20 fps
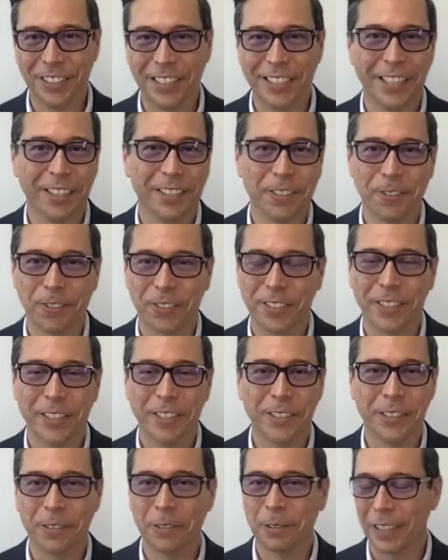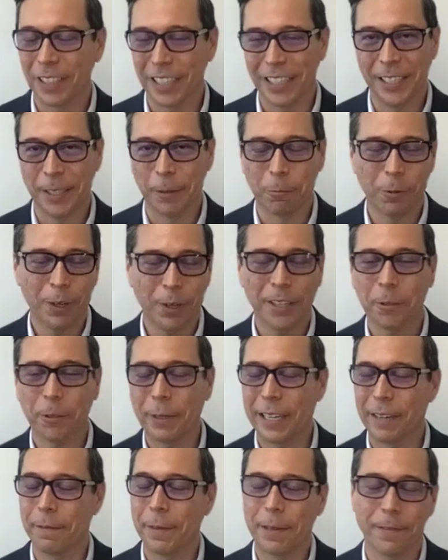You know, there's no uh, water.
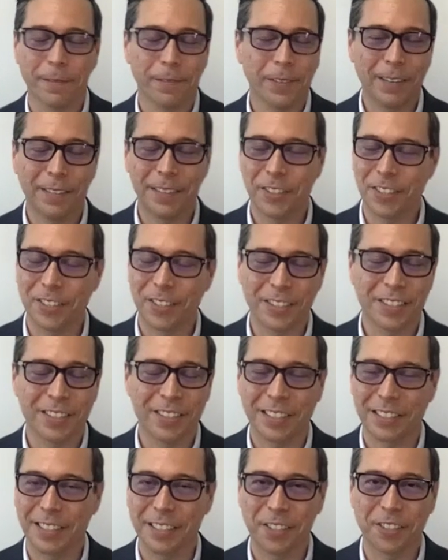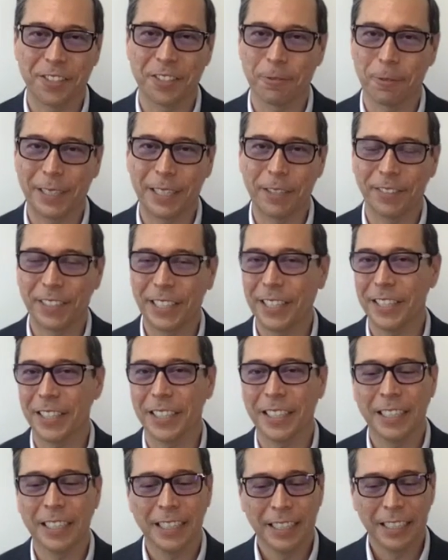We had about five inches, six inches rain a
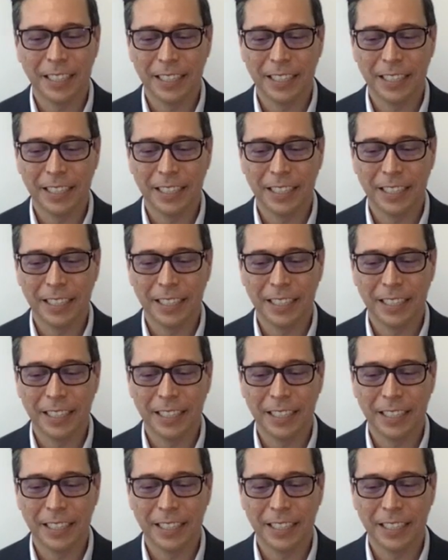year.